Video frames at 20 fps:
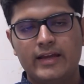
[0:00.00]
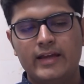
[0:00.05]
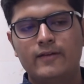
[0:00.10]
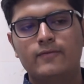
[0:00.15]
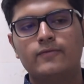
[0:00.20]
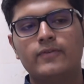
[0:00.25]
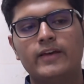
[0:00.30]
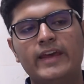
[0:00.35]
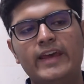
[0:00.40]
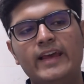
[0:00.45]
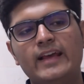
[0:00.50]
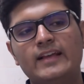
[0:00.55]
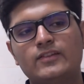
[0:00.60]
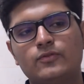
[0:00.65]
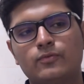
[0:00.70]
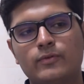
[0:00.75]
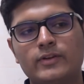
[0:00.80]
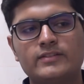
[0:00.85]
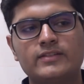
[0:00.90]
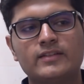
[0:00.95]
If
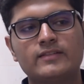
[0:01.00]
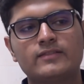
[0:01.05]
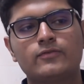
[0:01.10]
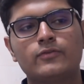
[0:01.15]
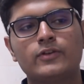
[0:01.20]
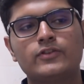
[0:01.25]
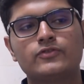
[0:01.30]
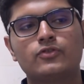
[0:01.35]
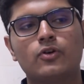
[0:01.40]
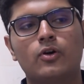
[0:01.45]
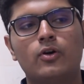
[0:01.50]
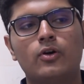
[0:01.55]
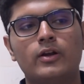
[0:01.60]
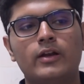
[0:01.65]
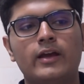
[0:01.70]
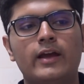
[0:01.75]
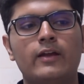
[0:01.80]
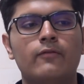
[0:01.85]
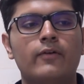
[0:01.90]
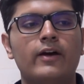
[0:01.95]
X switch is switched
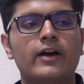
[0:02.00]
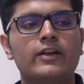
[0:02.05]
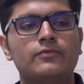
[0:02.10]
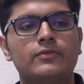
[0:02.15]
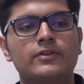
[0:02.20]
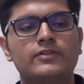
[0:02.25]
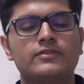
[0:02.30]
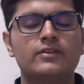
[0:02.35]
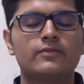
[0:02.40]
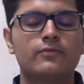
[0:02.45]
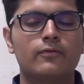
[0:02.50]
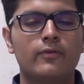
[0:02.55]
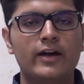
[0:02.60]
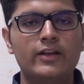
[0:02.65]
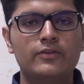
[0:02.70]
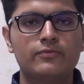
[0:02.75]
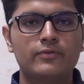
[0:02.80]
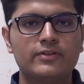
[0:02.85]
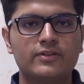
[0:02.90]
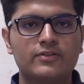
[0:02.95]
on and Y switch
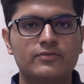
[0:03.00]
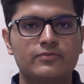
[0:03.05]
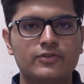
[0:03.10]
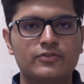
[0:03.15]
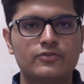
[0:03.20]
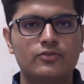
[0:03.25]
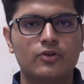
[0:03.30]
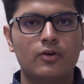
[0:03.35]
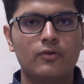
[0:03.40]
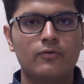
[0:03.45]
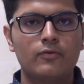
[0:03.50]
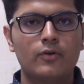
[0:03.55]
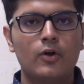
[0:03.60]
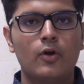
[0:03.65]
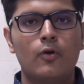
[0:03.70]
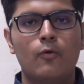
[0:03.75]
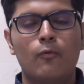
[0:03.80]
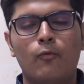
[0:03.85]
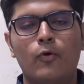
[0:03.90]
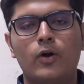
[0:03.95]
is switched off,
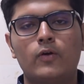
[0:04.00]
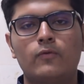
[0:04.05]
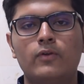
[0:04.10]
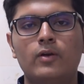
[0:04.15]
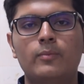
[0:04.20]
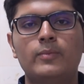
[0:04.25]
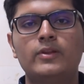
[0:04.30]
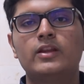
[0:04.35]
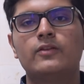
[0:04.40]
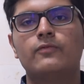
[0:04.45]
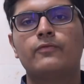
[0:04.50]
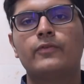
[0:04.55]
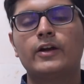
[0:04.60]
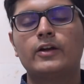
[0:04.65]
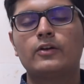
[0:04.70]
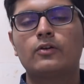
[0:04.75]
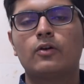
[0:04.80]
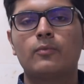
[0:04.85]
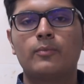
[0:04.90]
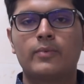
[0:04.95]
what will be the
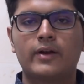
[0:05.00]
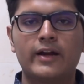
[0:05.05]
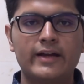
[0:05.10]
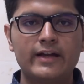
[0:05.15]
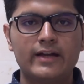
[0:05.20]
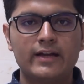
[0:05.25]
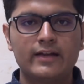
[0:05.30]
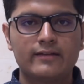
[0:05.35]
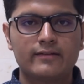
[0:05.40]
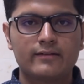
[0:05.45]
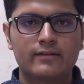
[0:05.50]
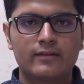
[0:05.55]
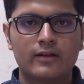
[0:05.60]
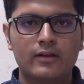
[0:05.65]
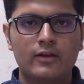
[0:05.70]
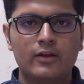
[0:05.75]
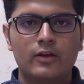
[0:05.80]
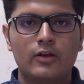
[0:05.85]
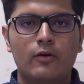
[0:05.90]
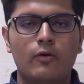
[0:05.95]
effect on brightness,
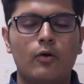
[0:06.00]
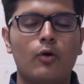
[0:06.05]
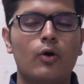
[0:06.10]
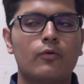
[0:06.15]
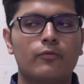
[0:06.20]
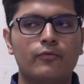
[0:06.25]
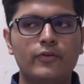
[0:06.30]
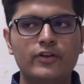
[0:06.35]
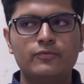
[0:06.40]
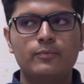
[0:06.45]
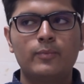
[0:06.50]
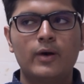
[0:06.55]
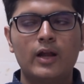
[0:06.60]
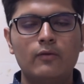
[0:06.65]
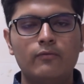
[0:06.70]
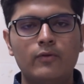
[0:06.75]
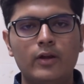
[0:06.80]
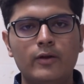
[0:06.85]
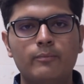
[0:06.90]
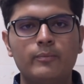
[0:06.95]
or which
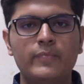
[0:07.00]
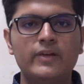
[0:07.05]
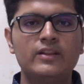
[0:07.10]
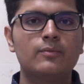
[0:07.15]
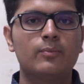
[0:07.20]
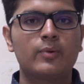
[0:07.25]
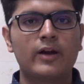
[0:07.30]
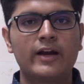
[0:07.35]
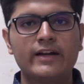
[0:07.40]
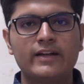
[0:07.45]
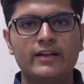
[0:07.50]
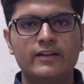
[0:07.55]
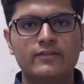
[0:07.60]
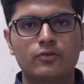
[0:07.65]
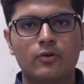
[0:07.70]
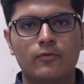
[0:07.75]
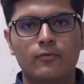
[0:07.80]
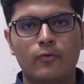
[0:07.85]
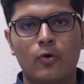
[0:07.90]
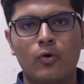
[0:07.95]
bulb will be the
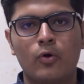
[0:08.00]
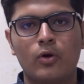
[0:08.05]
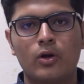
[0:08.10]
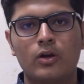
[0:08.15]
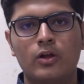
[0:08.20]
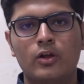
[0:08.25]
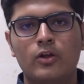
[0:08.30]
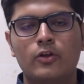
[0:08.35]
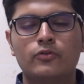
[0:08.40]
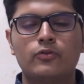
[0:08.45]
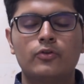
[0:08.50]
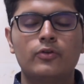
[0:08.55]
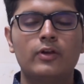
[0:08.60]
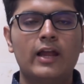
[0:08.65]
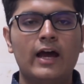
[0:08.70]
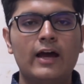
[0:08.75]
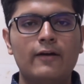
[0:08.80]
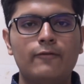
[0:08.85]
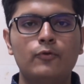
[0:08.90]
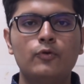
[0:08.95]
brightest of all? So
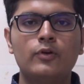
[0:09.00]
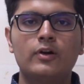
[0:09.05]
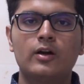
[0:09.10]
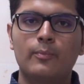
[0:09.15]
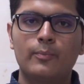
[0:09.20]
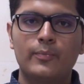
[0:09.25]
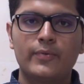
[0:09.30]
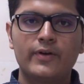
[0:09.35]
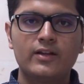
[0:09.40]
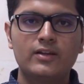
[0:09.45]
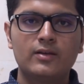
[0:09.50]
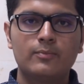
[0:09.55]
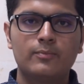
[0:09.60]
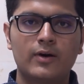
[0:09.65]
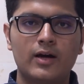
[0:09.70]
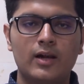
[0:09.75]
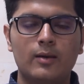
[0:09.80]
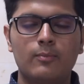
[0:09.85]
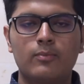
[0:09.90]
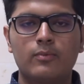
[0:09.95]
you'll have to compare the
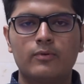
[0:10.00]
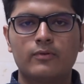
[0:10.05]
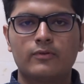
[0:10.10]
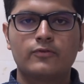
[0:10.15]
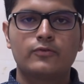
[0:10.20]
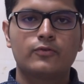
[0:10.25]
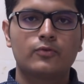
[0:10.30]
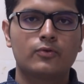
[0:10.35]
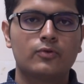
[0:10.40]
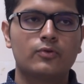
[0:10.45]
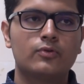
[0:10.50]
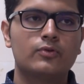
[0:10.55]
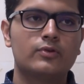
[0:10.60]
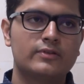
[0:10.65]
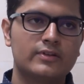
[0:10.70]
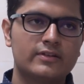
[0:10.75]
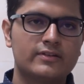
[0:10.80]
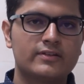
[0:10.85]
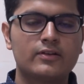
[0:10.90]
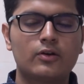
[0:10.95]
bulb. So
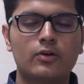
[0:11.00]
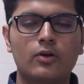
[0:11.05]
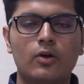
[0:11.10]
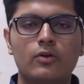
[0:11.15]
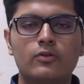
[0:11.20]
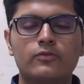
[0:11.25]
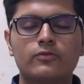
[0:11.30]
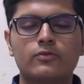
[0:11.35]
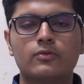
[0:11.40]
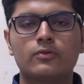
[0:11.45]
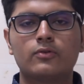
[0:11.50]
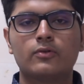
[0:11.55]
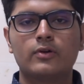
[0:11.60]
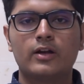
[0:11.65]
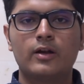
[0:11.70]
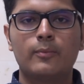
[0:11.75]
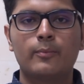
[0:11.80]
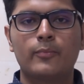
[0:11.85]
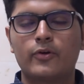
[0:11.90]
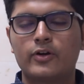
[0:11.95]
this is also
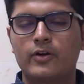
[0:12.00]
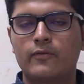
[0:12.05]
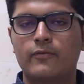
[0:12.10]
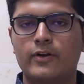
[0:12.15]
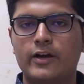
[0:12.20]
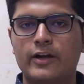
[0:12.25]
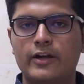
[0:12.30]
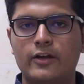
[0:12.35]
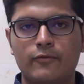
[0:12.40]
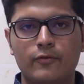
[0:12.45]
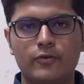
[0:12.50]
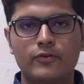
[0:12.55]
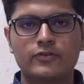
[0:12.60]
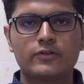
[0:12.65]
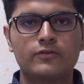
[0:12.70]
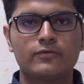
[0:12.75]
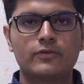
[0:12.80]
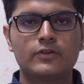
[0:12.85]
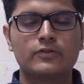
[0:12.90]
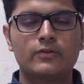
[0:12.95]
an important variety of
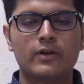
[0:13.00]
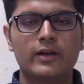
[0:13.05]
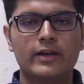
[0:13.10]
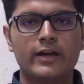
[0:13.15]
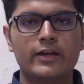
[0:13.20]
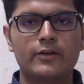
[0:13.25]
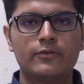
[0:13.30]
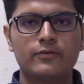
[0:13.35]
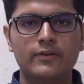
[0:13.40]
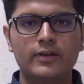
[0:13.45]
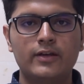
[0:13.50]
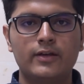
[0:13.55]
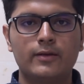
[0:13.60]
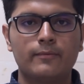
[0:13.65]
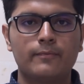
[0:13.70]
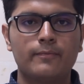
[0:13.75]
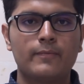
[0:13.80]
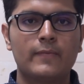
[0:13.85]
questions which you'll get to see.